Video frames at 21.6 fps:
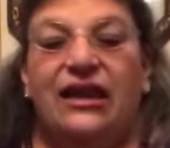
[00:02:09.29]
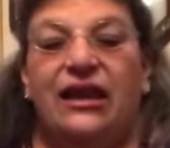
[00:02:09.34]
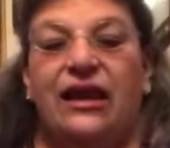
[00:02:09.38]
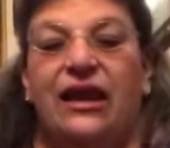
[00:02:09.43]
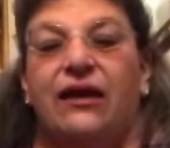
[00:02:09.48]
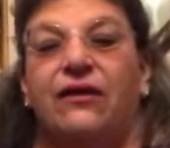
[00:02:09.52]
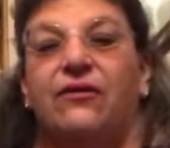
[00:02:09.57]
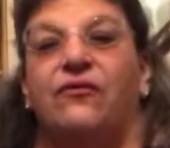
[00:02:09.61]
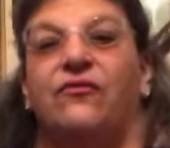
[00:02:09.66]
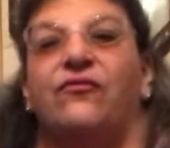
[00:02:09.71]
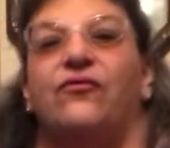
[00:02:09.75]

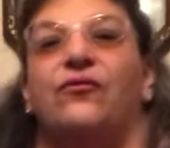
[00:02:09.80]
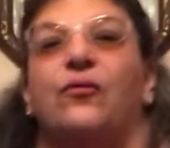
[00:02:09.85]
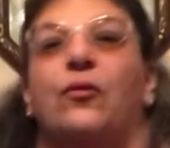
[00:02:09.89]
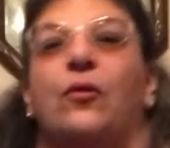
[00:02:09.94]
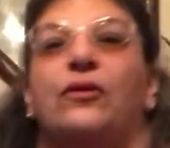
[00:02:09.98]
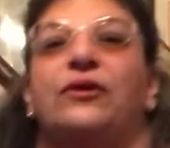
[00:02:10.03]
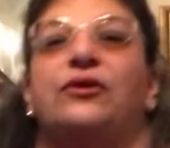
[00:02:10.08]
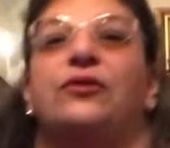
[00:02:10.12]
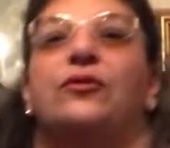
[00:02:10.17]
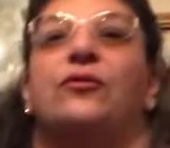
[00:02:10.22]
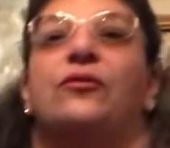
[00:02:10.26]
Now
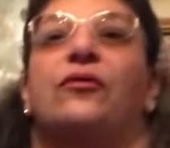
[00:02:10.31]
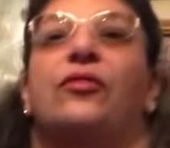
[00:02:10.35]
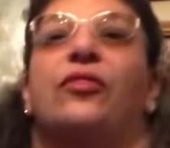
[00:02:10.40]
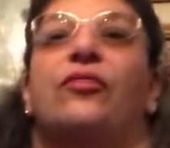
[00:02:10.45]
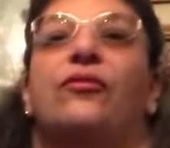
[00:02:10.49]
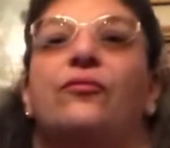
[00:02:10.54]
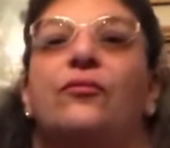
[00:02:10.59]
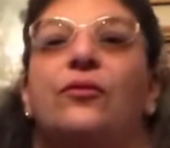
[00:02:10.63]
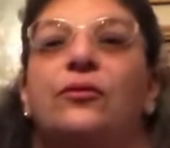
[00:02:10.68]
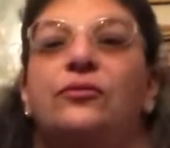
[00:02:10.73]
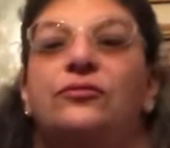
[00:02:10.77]
for your
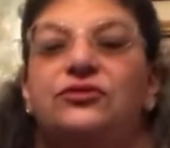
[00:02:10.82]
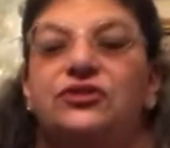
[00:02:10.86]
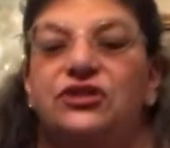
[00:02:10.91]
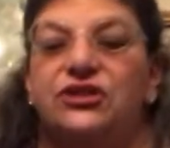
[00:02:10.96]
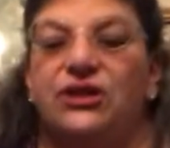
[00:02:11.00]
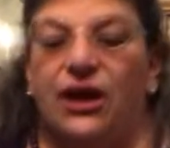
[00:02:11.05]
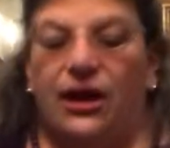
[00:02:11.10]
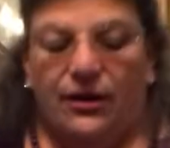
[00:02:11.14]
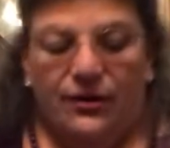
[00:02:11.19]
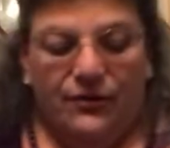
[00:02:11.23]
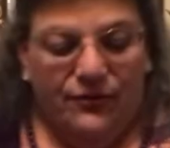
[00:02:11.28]
throat
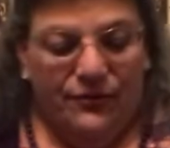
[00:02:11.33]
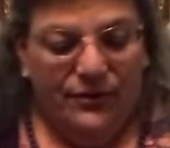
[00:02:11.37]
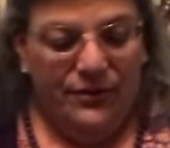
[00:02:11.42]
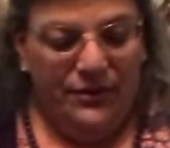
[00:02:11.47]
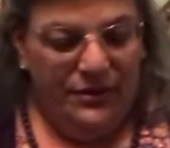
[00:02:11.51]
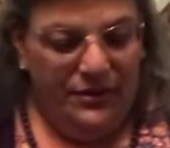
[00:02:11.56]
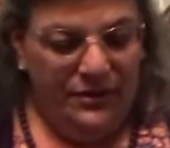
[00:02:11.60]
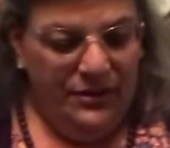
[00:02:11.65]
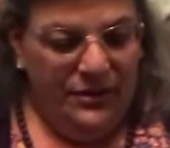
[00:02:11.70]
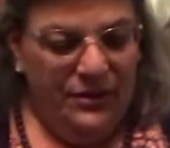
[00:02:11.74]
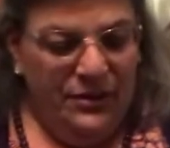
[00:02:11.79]
chakra,
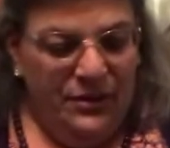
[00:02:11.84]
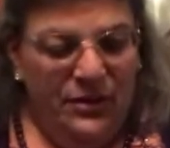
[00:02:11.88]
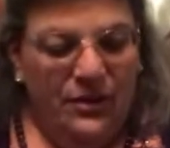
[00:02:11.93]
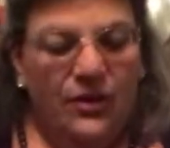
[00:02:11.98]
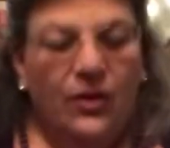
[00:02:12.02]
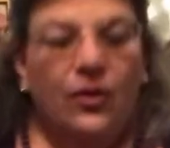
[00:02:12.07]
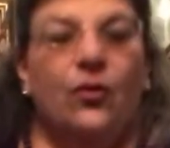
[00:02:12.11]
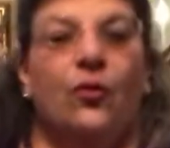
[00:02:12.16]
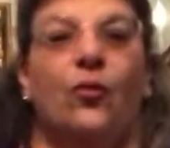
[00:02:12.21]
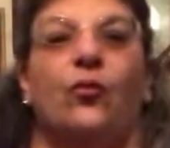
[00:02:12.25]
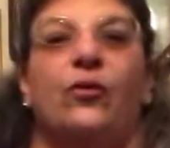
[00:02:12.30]

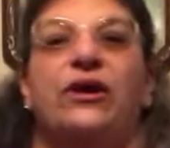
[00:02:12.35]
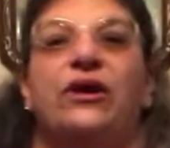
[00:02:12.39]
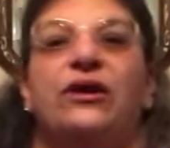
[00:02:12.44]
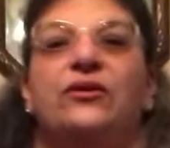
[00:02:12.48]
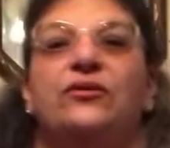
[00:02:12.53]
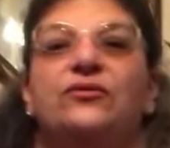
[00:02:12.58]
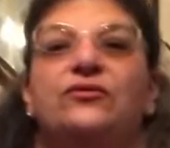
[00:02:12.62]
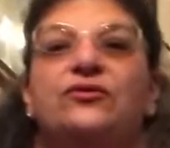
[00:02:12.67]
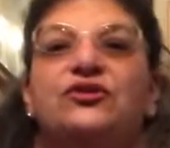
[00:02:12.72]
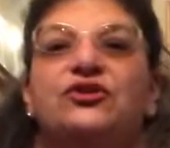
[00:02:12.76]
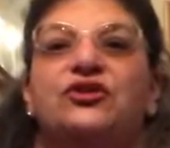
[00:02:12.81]
we
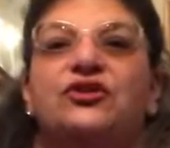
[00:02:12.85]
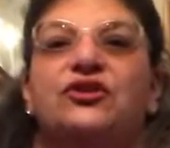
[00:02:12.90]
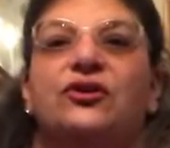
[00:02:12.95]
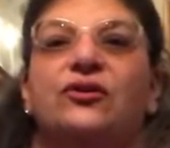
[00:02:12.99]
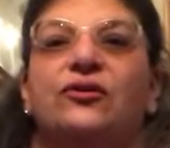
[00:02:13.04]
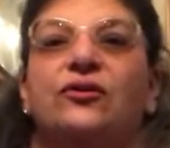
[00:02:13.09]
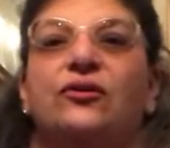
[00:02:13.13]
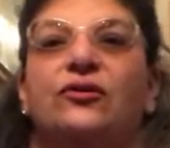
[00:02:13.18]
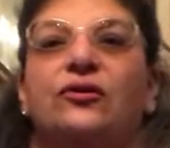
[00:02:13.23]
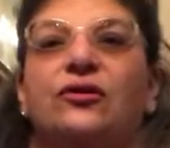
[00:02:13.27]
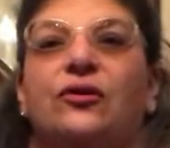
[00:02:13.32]
use
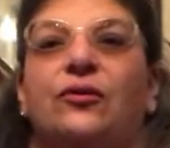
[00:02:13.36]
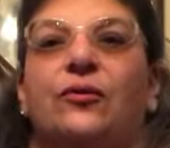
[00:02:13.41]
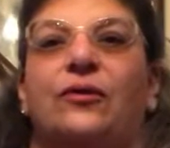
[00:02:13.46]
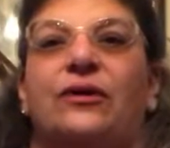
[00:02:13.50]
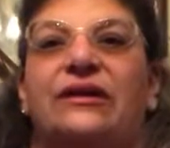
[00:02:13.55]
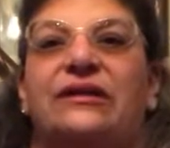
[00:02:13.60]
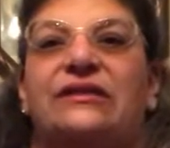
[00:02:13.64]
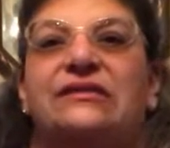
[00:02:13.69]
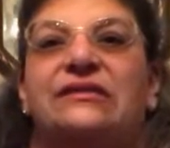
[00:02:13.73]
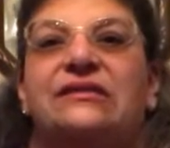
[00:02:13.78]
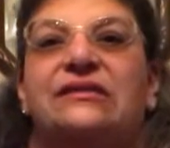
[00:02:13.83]

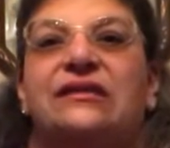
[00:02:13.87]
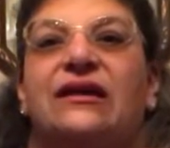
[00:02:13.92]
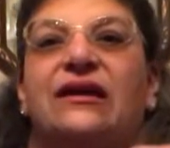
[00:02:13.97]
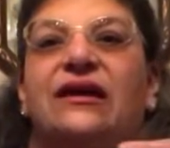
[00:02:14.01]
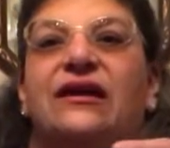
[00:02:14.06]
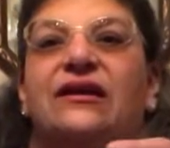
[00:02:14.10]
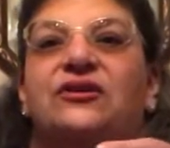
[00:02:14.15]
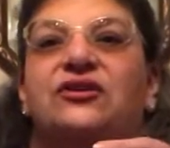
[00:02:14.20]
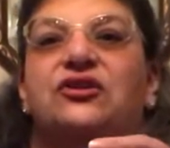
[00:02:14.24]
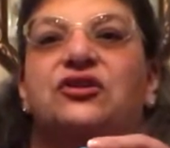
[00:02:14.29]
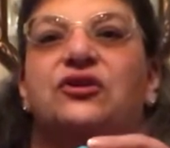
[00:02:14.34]
turquoise,
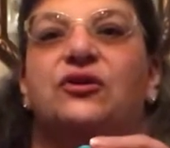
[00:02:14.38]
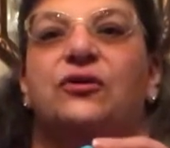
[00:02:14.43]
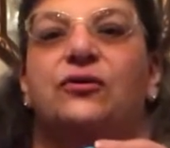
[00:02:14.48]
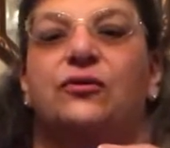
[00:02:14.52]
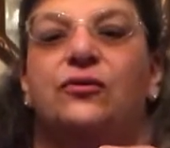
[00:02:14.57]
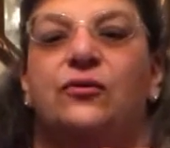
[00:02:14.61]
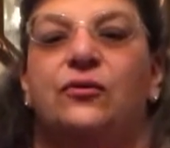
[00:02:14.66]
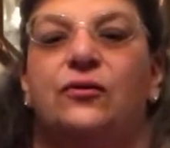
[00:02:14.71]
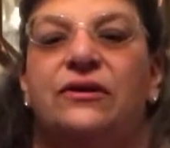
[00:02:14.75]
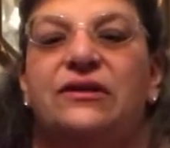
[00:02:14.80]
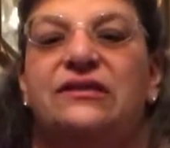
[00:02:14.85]
and
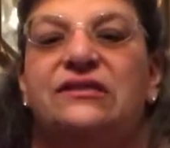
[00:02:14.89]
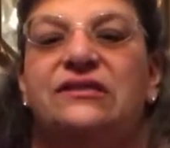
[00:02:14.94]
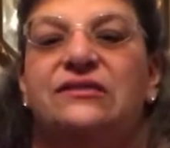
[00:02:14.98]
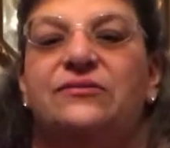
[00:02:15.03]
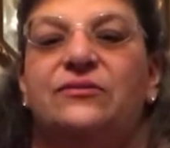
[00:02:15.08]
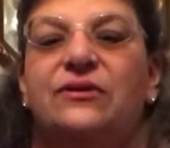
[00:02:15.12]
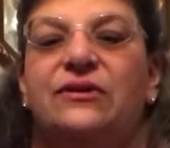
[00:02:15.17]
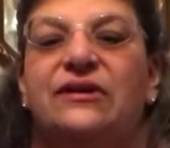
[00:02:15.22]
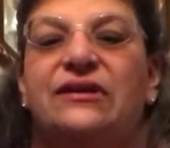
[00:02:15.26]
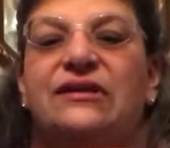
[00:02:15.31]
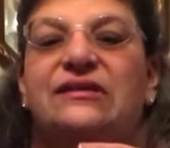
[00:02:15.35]

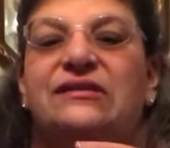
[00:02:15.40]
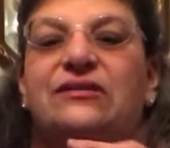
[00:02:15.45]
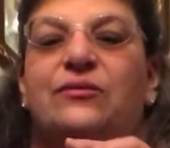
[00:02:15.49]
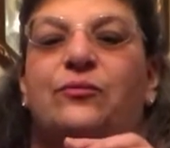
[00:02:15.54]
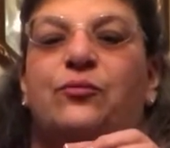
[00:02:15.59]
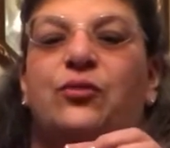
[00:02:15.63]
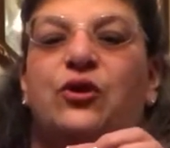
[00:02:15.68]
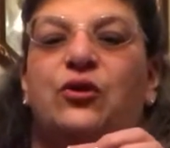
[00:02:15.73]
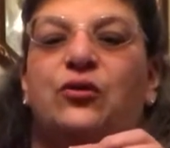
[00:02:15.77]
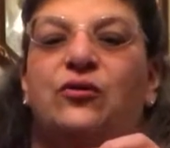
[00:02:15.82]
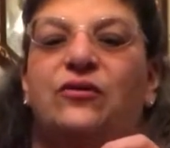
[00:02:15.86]
turquoise is a
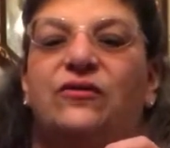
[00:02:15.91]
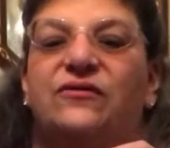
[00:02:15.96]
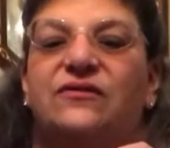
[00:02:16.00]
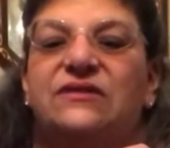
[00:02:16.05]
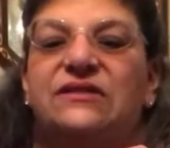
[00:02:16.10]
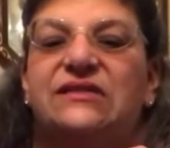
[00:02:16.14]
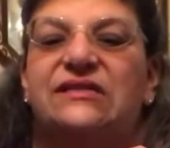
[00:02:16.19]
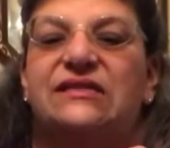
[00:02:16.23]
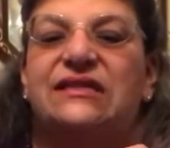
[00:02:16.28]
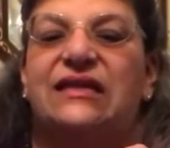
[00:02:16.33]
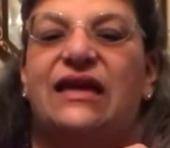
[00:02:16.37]
beautiful
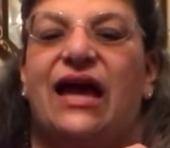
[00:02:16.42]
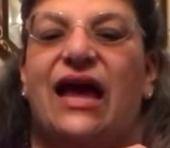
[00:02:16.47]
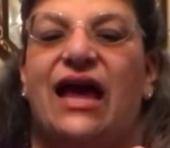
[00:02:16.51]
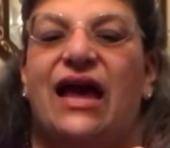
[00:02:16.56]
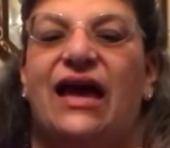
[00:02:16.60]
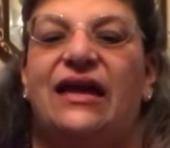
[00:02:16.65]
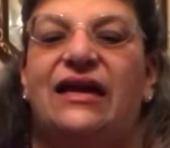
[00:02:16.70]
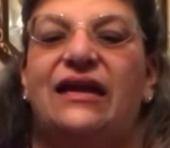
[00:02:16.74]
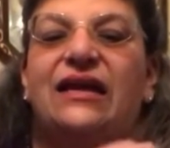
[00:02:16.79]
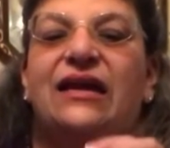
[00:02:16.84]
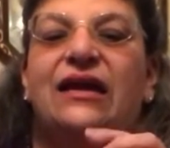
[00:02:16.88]

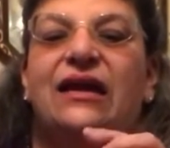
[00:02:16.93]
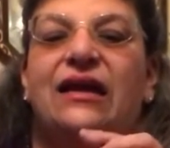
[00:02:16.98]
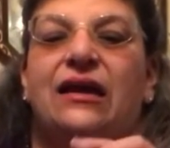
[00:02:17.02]
sky